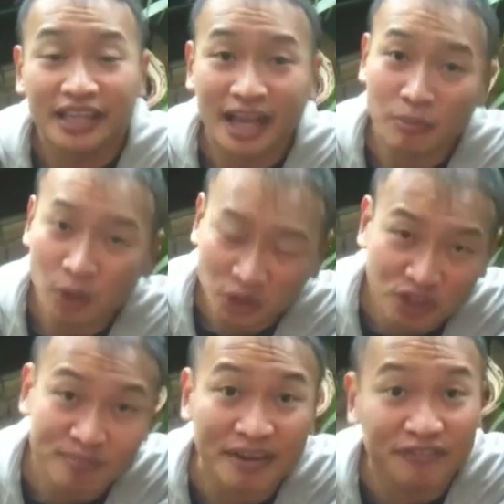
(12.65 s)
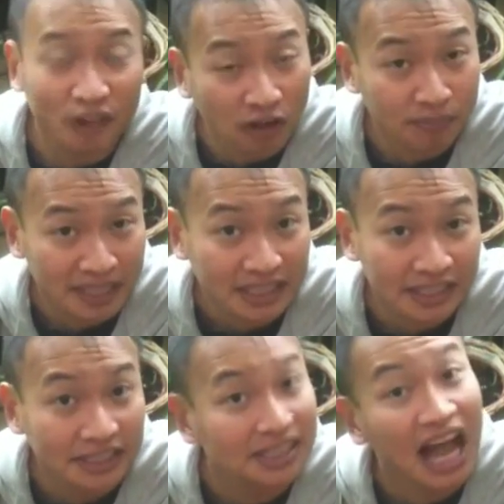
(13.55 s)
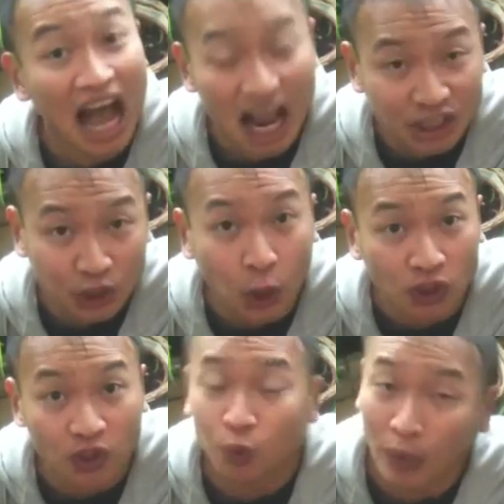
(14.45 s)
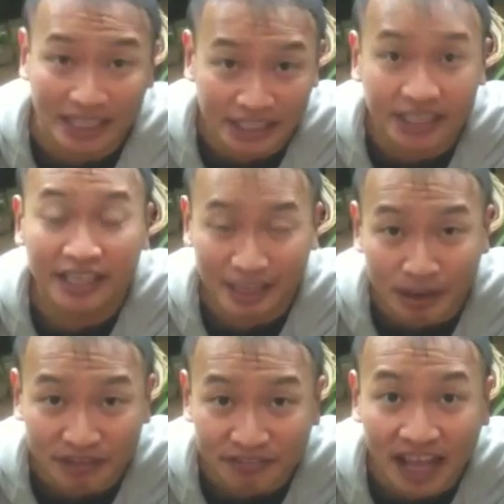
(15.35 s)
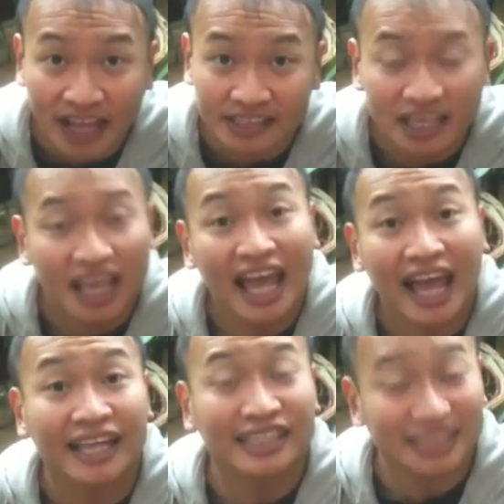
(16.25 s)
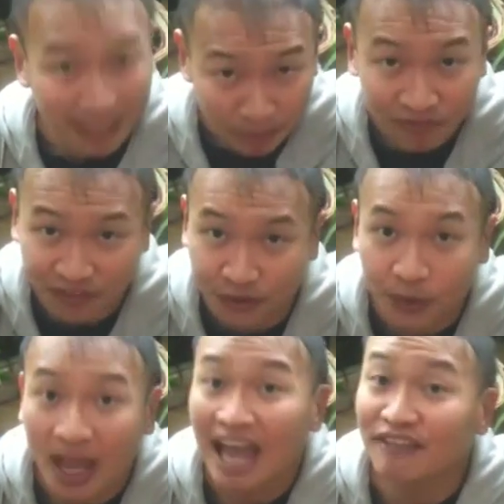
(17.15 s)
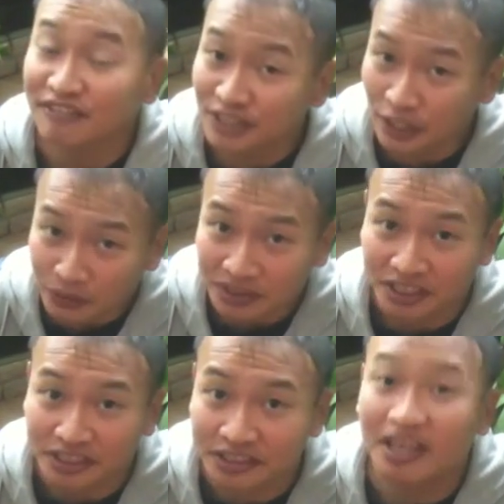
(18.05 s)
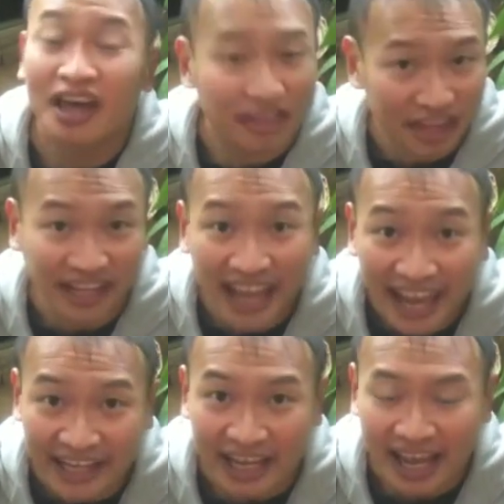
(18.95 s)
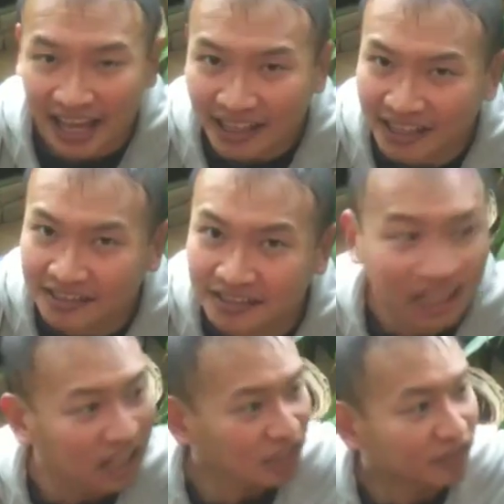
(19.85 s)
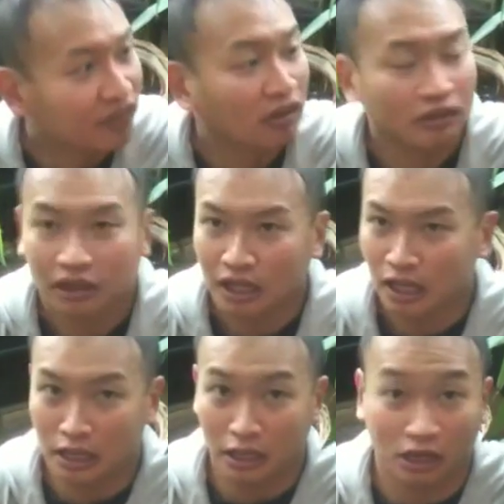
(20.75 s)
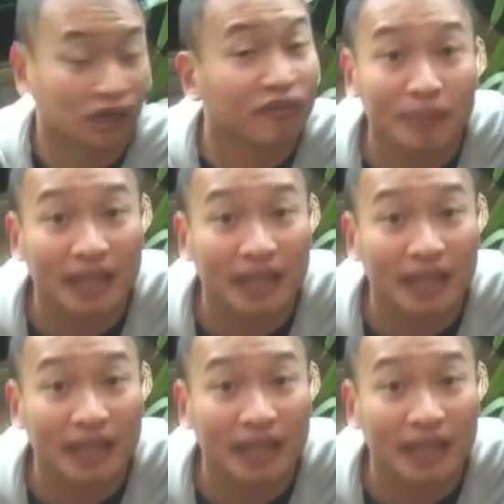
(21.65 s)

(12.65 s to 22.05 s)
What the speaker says: Now most of my vlog pieces are shot right here in my flat, and some of you have noticed that, hey Alex, you've got a lot of